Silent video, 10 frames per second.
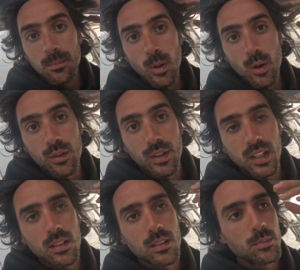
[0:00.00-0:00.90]

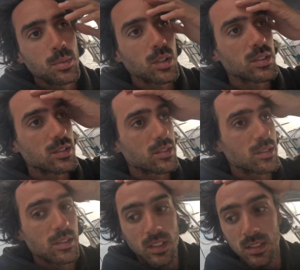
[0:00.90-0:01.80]
motoring
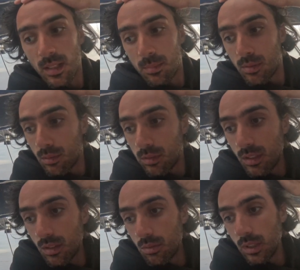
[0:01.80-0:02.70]
because there is absolutely
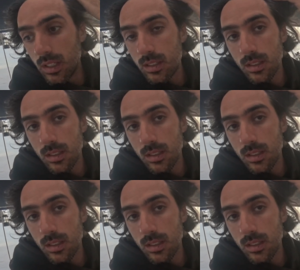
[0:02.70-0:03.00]
no wind.